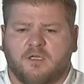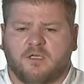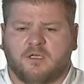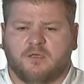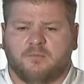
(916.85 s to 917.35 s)

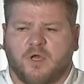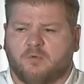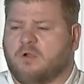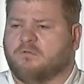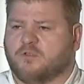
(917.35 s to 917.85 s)

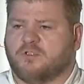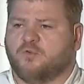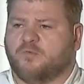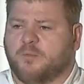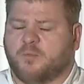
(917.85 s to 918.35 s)
around 1st of
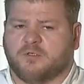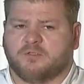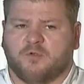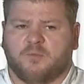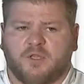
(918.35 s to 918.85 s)
November,
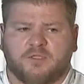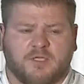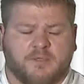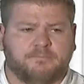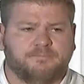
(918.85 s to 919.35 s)
so in a month's time.